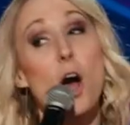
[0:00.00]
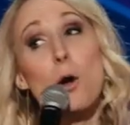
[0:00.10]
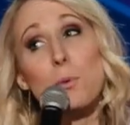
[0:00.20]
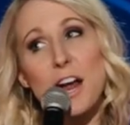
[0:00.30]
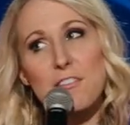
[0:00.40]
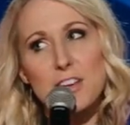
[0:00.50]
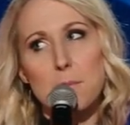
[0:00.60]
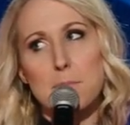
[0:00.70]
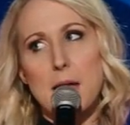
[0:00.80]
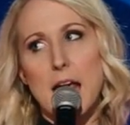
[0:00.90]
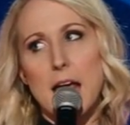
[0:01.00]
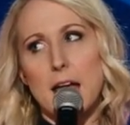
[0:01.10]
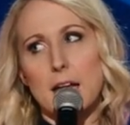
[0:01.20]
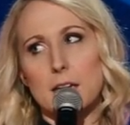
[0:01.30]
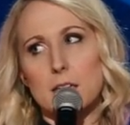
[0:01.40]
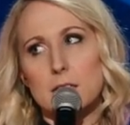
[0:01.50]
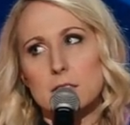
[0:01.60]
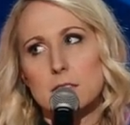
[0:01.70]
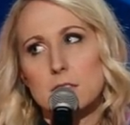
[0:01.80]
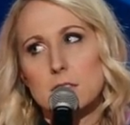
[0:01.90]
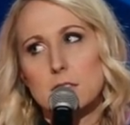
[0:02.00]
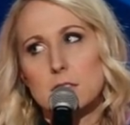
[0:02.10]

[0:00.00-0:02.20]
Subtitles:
oh, we're having a man.